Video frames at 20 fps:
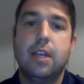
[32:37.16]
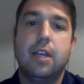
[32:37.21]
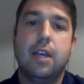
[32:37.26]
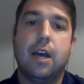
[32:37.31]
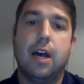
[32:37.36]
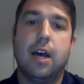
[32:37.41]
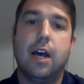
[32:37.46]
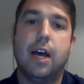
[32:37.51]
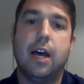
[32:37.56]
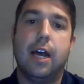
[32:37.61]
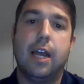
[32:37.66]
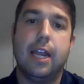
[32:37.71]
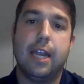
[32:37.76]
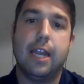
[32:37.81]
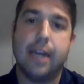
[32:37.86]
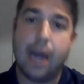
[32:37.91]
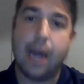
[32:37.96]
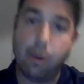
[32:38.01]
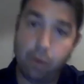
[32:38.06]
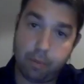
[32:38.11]

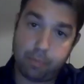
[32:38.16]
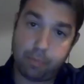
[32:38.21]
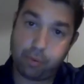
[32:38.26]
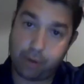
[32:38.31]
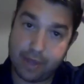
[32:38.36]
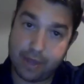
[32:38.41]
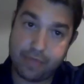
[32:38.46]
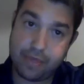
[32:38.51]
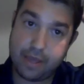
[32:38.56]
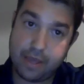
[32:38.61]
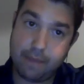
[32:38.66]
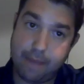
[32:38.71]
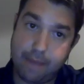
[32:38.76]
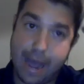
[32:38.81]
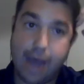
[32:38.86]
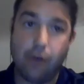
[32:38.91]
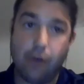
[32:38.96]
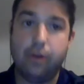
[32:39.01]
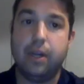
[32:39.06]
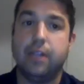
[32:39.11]
and I will print them
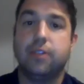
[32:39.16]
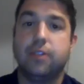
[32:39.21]
out.